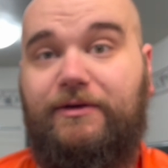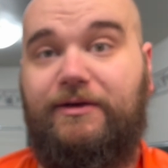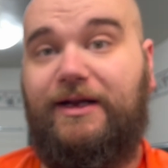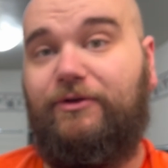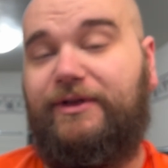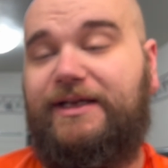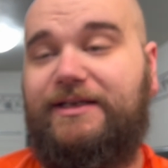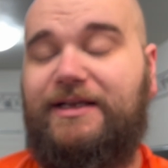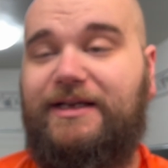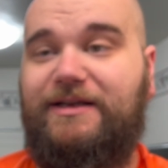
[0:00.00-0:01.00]
not only
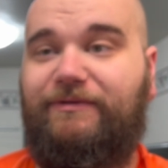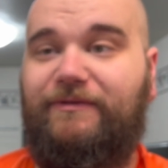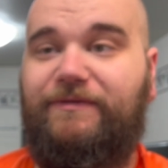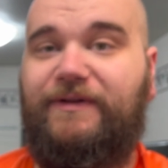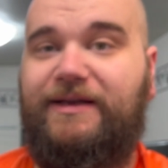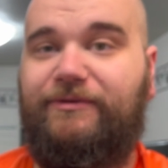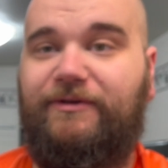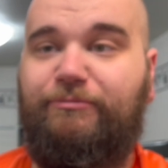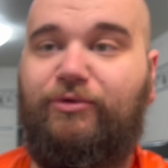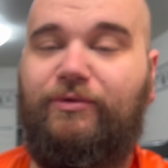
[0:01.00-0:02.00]
a different flavor
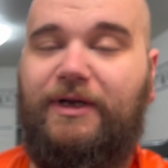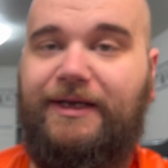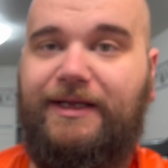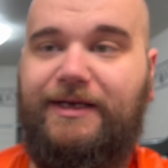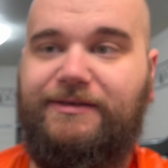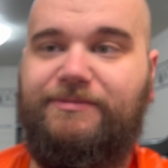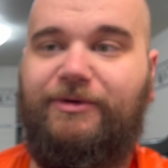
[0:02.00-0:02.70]
of product,